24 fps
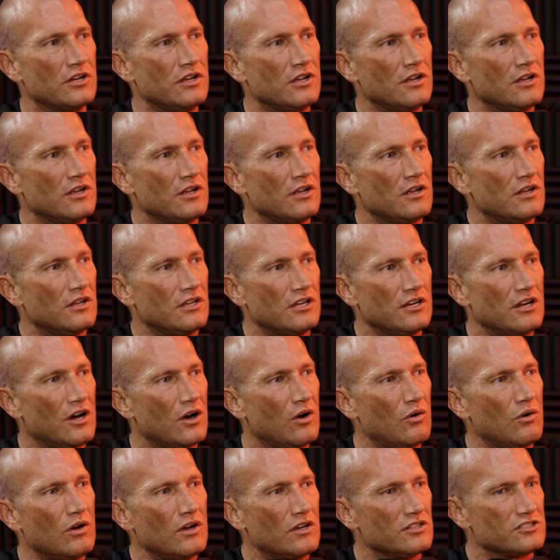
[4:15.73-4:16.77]
Correct. You
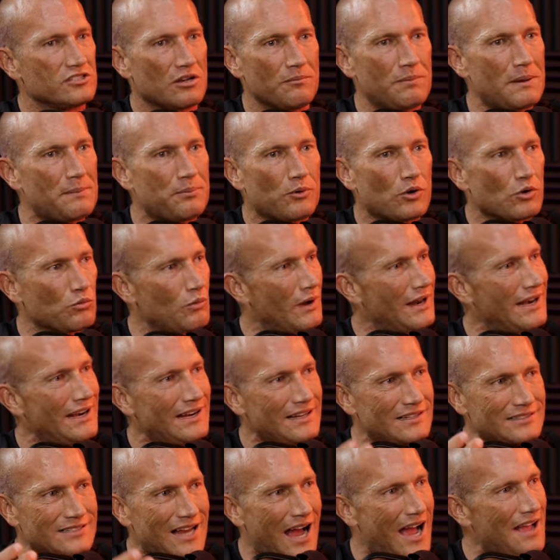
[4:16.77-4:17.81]
know, some people are ready
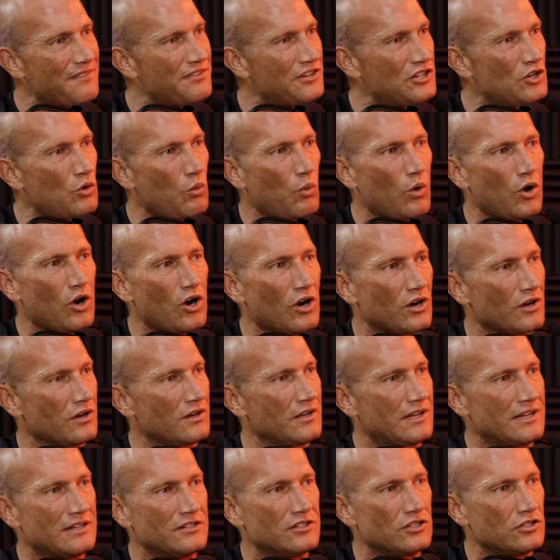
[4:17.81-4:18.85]
to dive into work
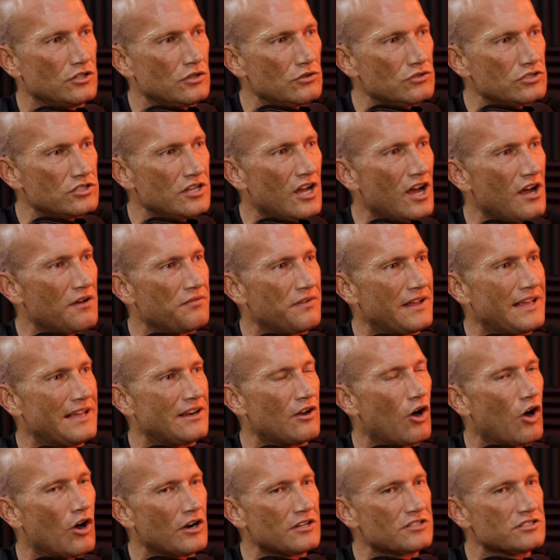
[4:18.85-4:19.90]
and to do stuff.
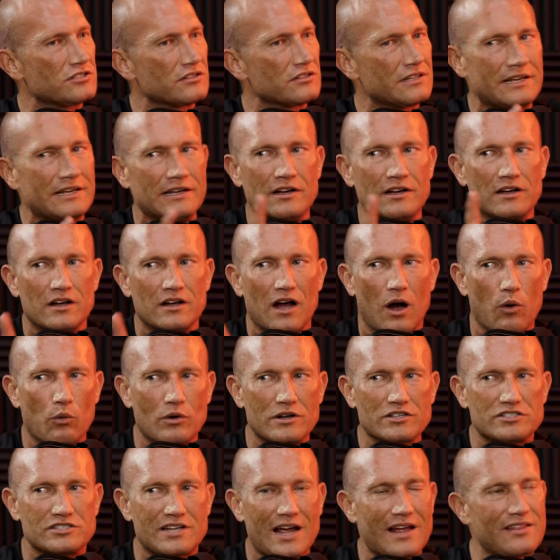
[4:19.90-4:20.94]
And honestly, I want
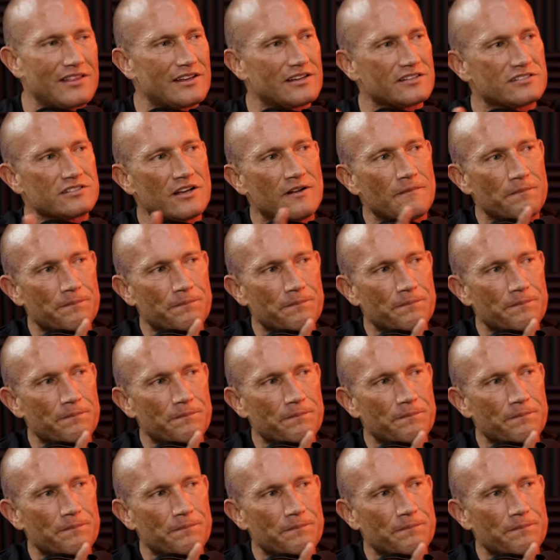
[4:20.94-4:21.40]
to say this.